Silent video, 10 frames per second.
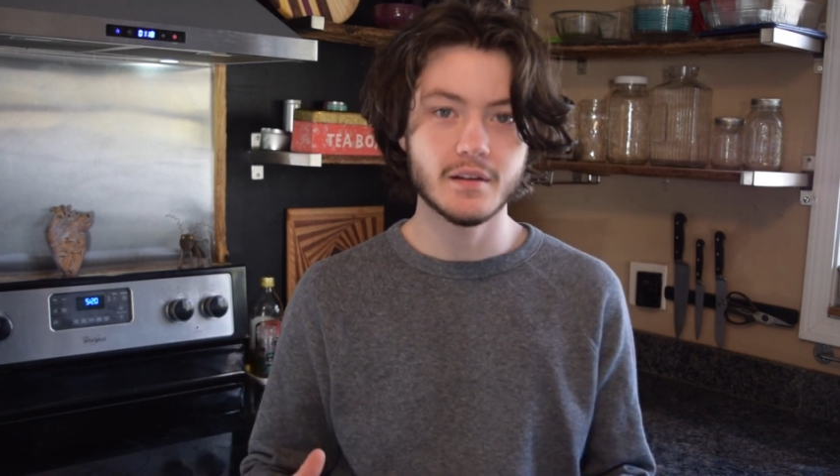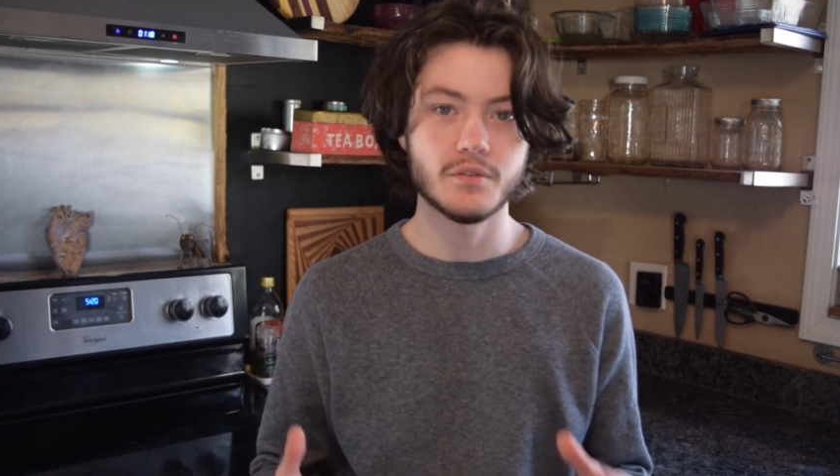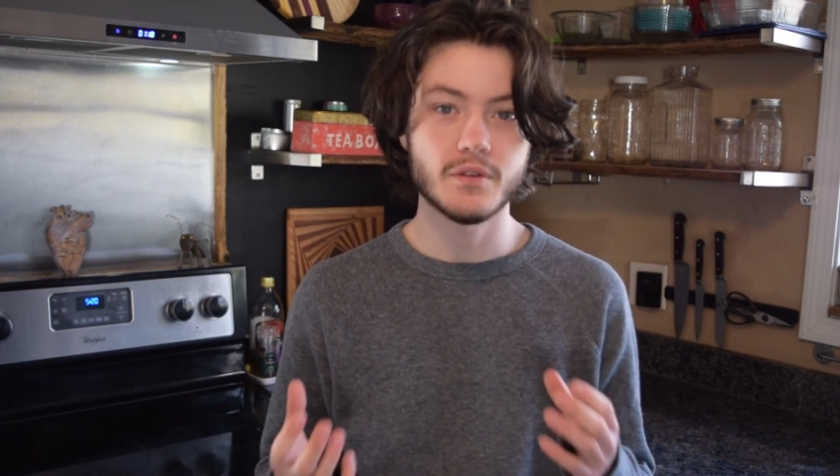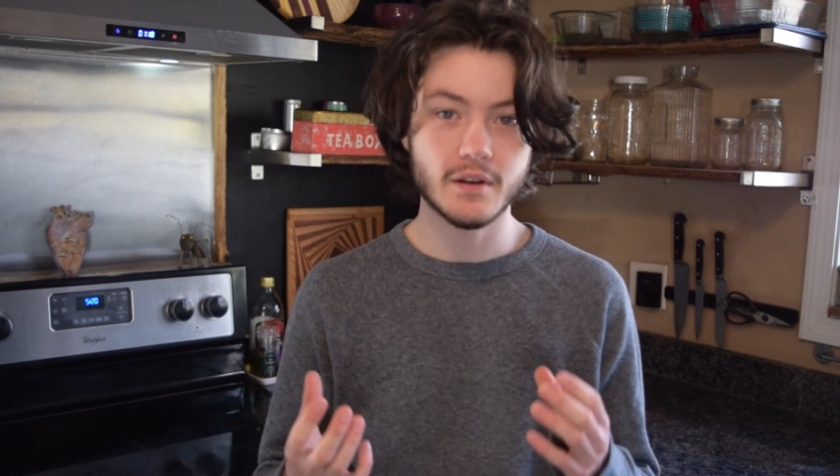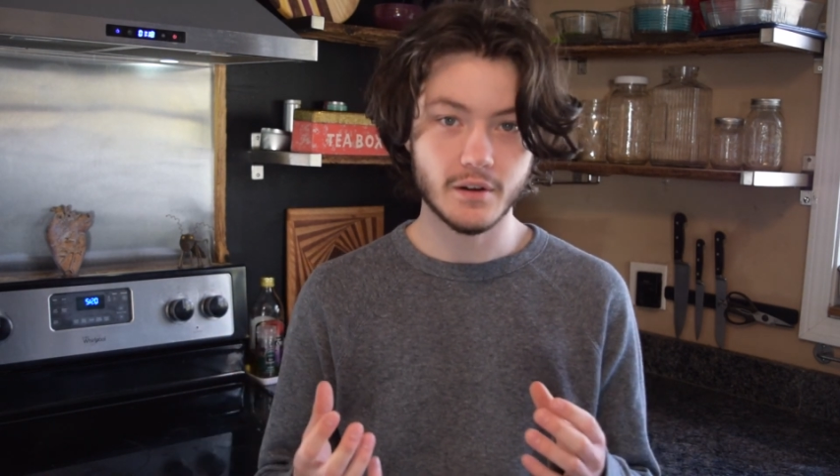
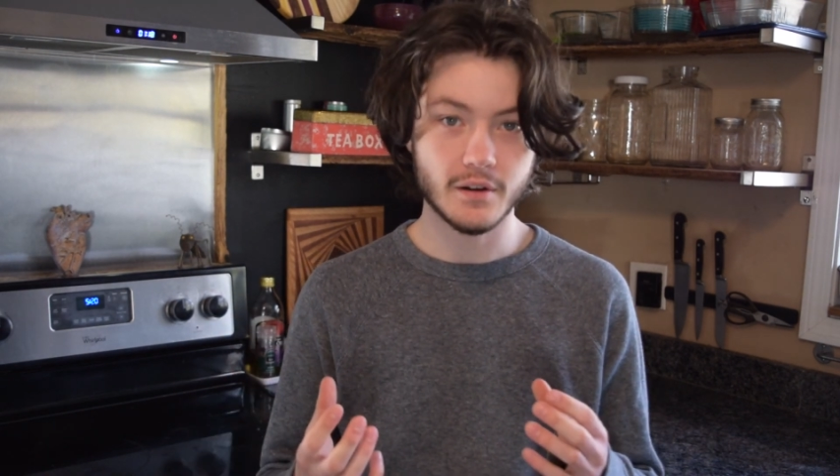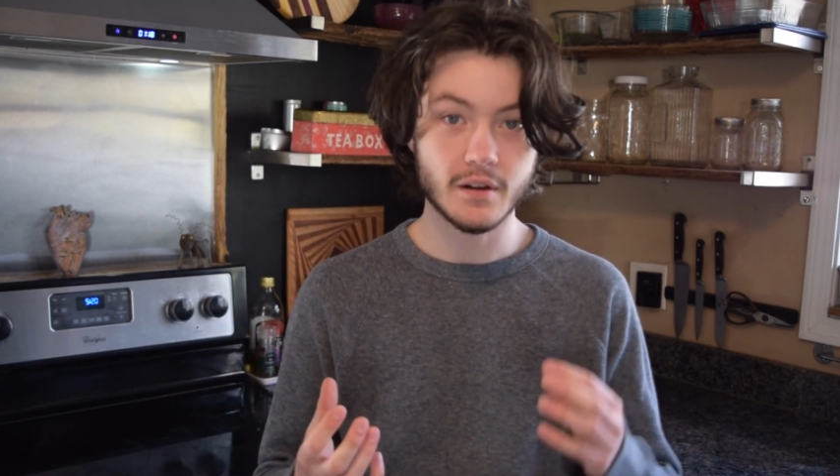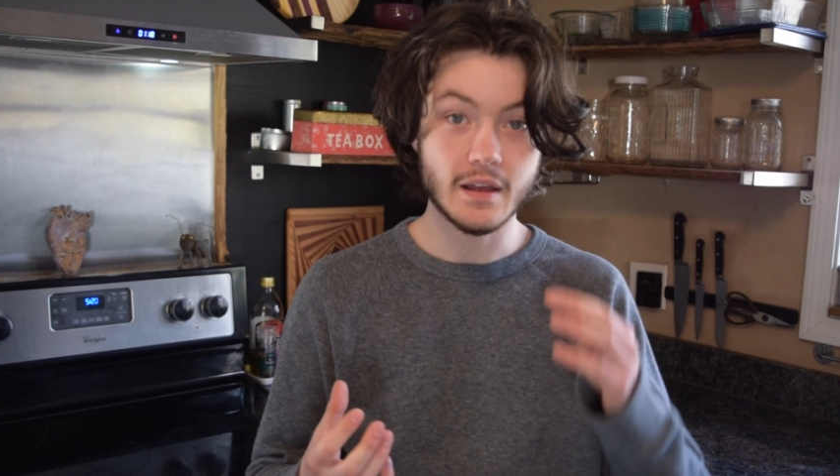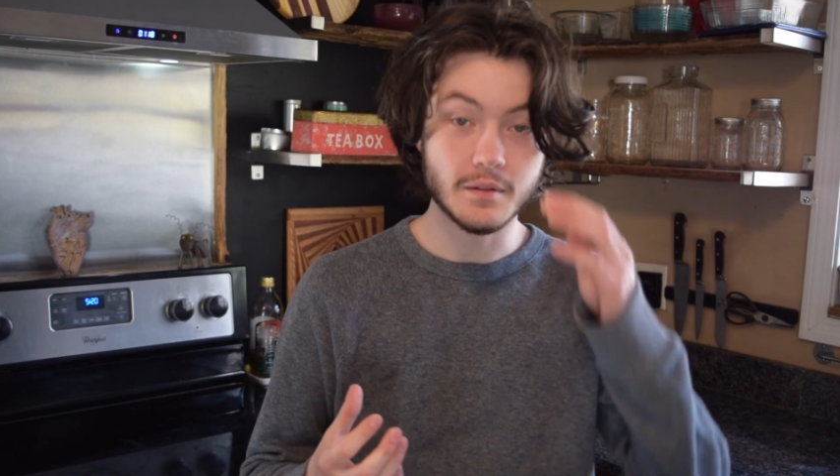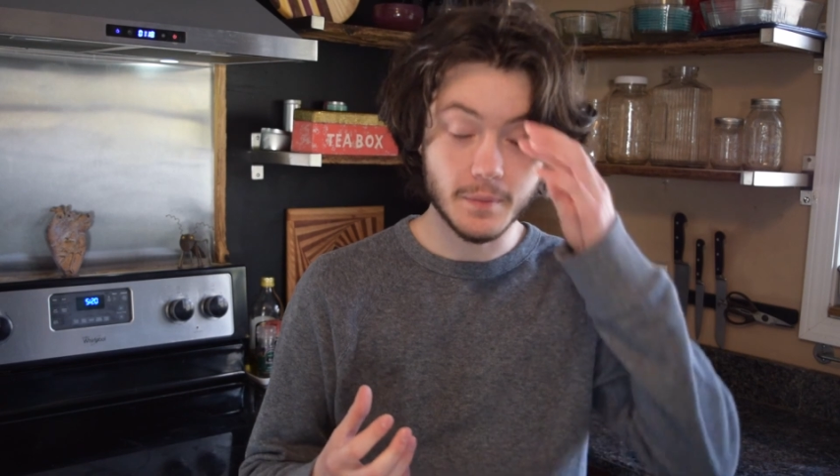vinegar
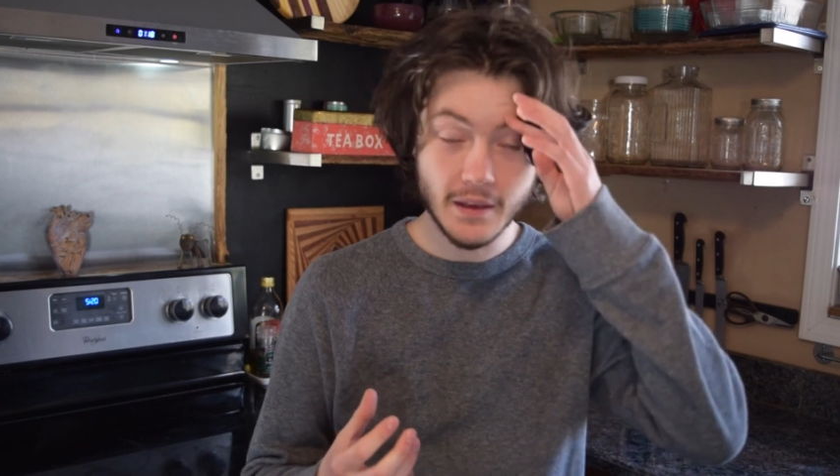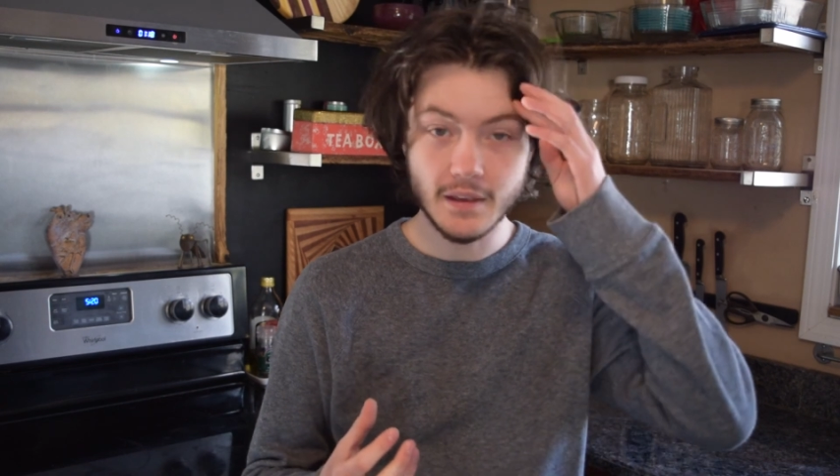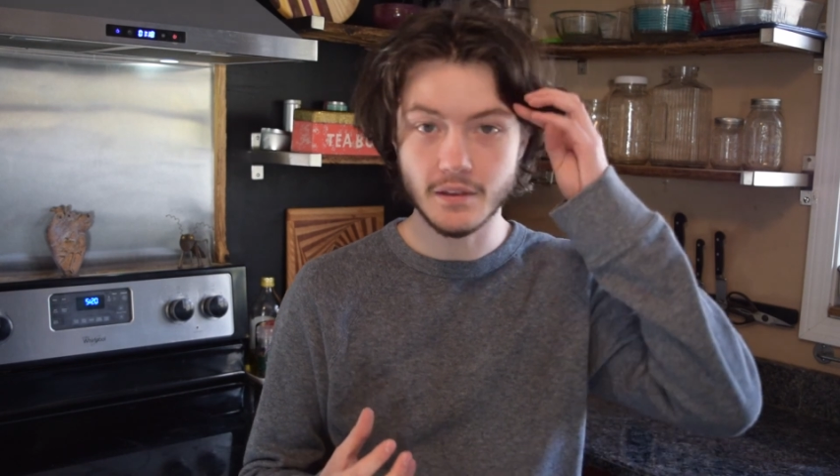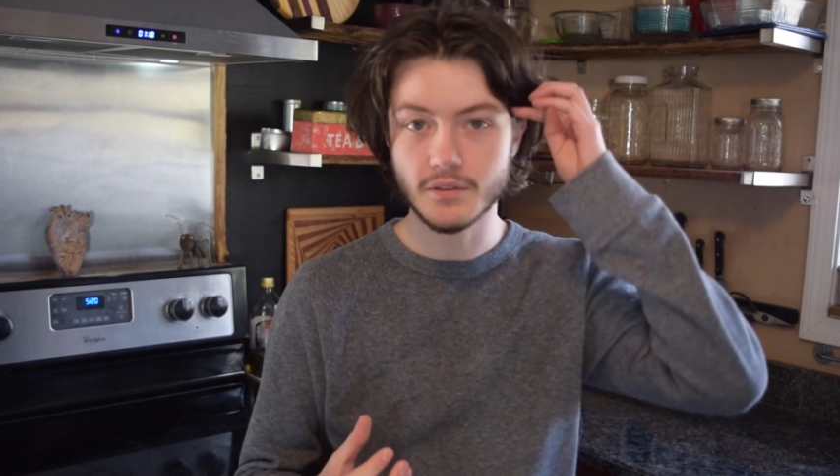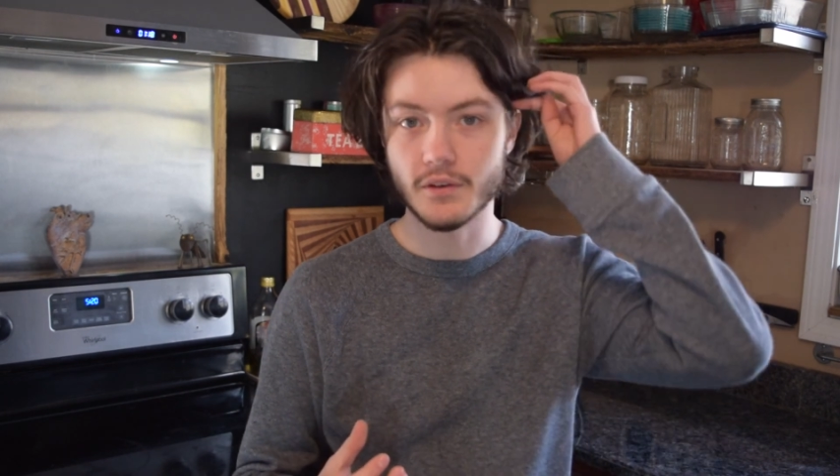and
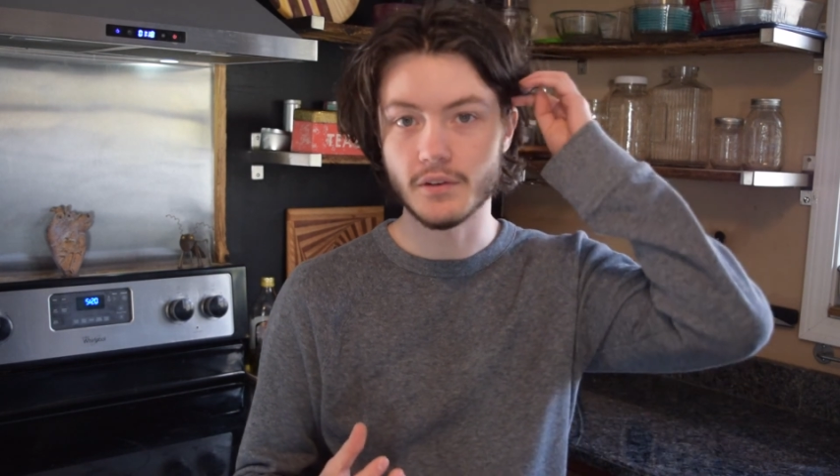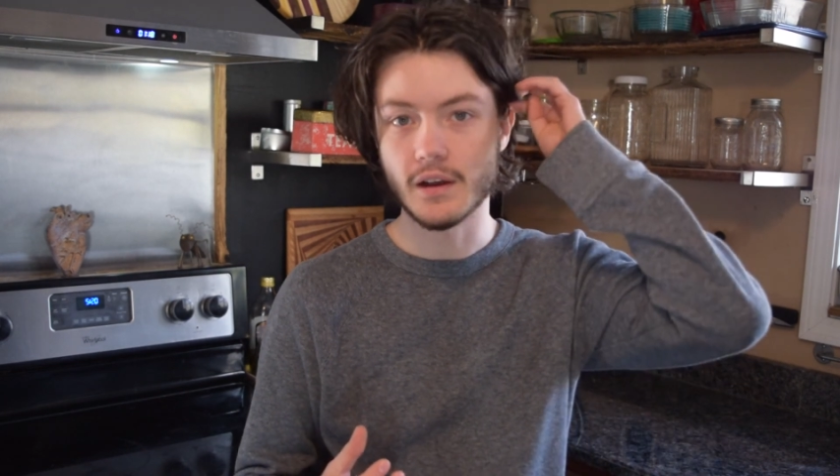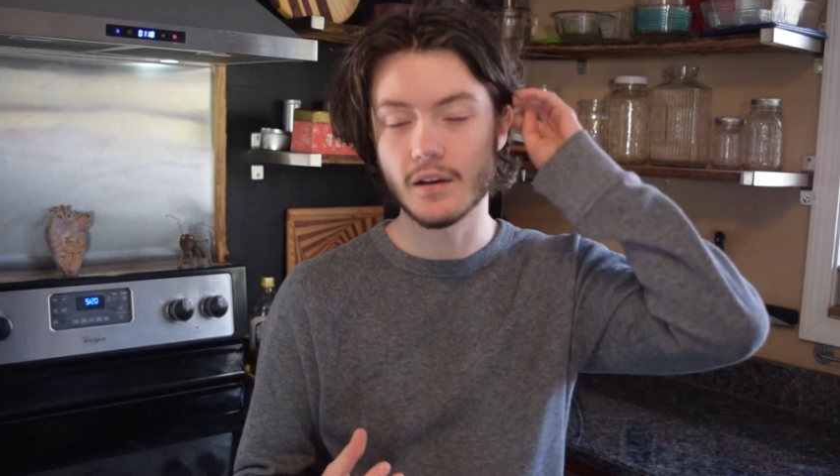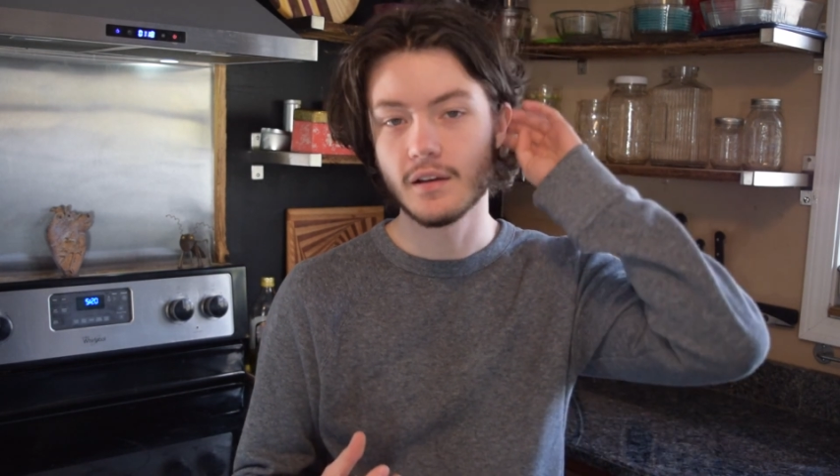baking soda,